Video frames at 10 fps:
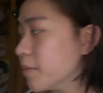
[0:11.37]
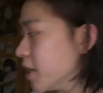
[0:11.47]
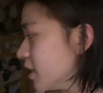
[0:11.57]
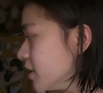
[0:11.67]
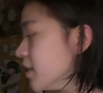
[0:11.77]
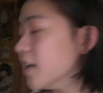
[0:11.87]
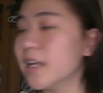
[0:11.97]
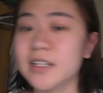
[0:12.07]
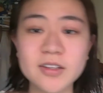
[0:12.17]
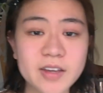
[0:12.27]
in
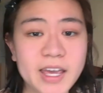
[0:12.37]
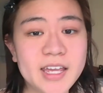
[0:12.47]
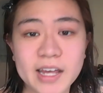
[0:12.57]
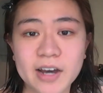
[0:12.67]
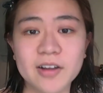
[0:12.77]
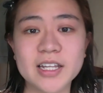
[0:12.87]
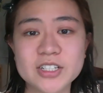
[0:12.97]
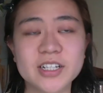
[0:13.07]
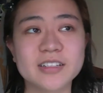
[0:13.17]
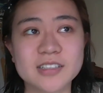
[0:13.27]
the UK now,
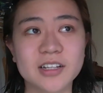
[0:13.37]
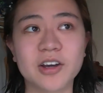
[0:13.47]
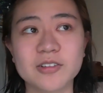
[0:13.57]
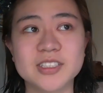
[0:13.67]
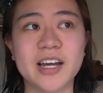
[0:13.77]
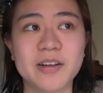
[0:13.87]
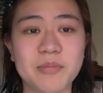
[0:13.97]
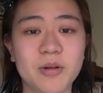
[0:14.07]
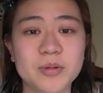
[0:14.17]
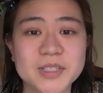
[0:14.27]
literally the sun goes down at
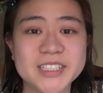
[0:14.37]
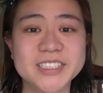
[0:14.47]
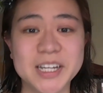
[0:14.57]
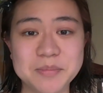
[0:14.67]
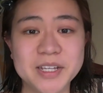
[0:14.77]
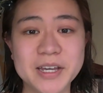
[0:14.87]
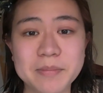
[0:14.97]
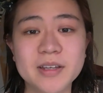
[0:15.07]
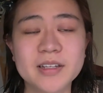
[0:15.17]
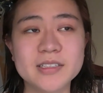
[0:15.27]
probably 10 p.m.